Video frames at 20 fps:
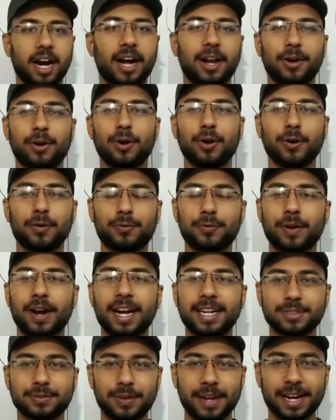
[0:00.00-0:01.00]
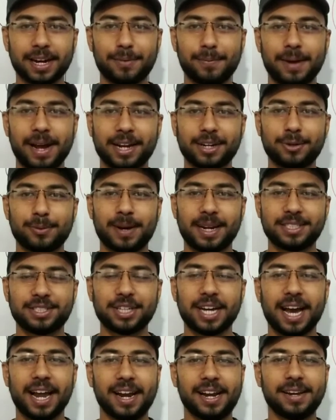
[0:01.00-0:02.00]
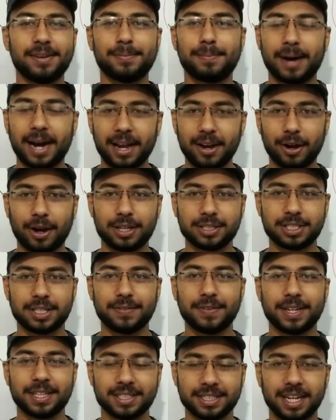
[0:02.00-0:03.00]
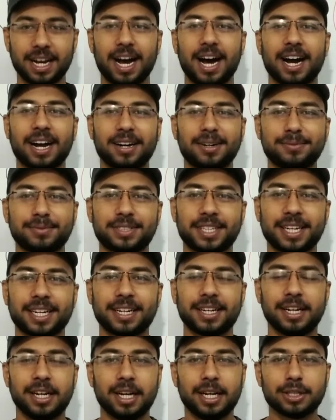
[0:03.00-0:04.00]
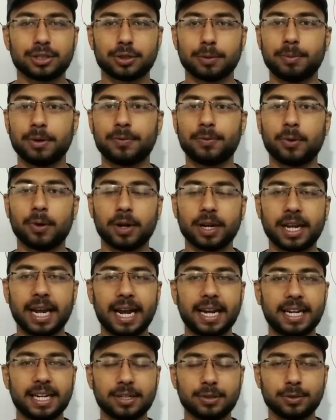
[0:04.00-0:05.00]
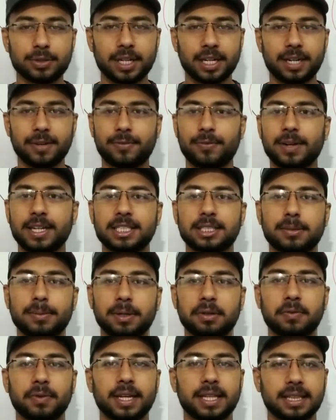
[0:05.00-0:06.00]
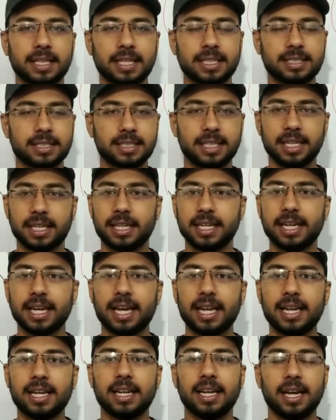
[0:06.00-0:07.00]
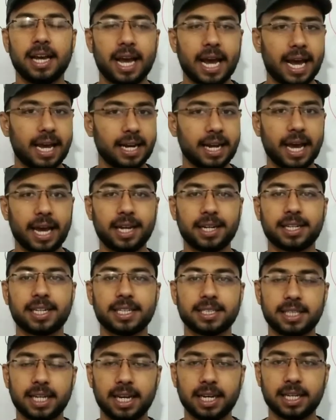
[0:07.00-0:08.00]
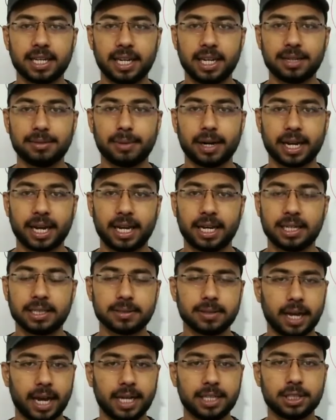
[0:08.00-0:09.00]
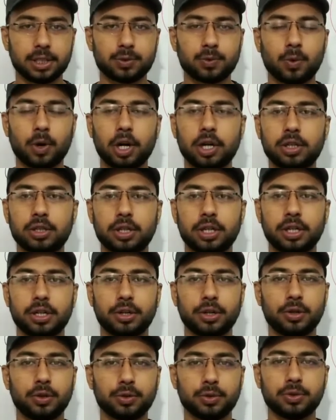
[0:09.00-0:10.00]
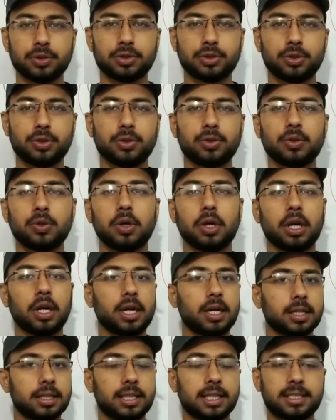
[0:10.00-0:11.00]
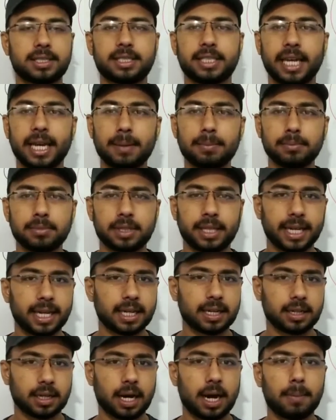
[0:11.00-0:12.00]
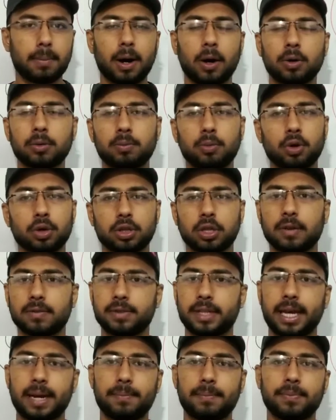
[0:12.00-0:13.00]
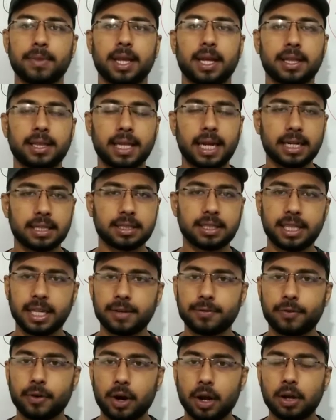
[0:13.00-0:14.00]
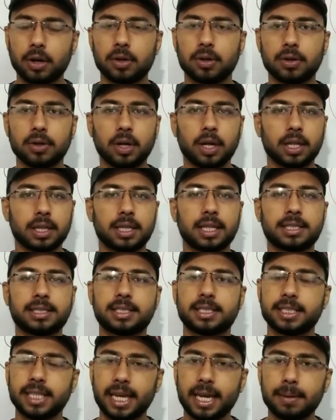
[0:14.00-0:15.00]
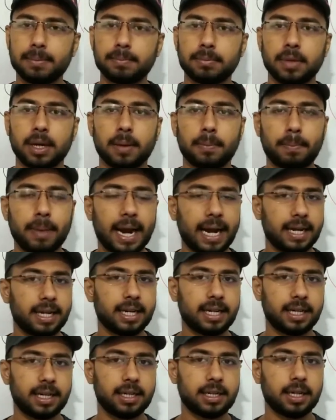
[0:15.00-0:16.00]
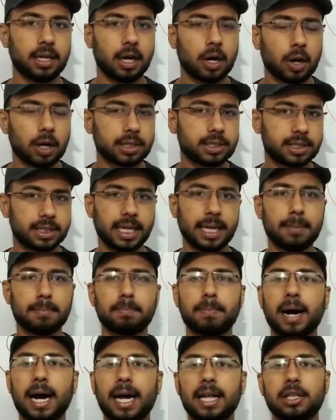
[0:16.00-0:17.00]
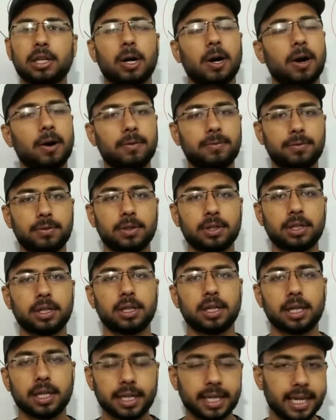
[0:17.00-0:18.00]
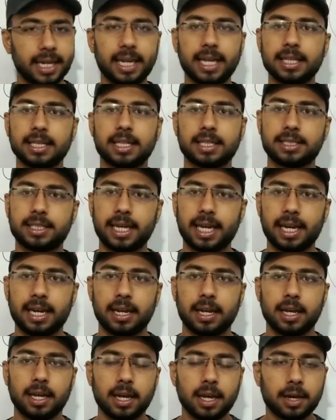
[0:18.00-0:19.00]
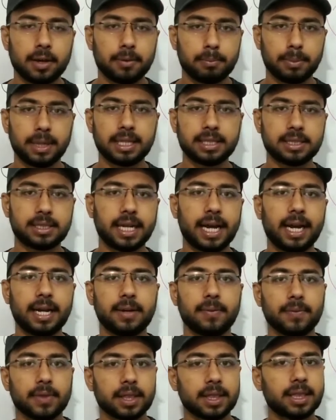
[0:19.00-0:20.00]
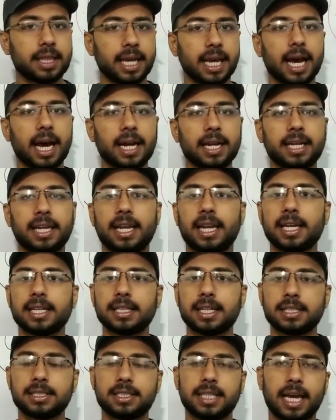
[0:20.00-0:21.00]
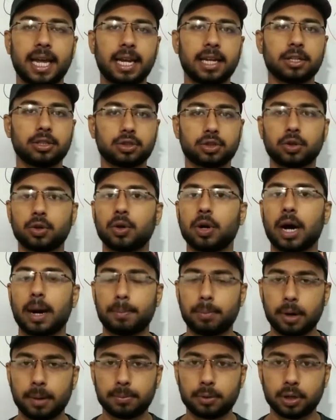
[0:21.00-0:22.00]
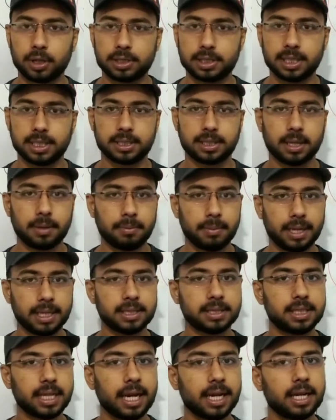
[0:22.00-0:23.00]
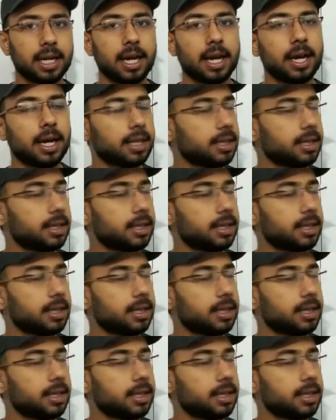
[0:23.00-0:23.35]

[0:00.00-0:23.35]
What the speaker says: Hello friends, welcome back to my channel Biology with Agam Singh. So before getting to the difference between the CTL and NK cell killing mechanism, I just want to introduce you the same thing about both of them, that they follow the same pattern or same path of killing the cell. Means that they are killing the cell through apoptosis. Means that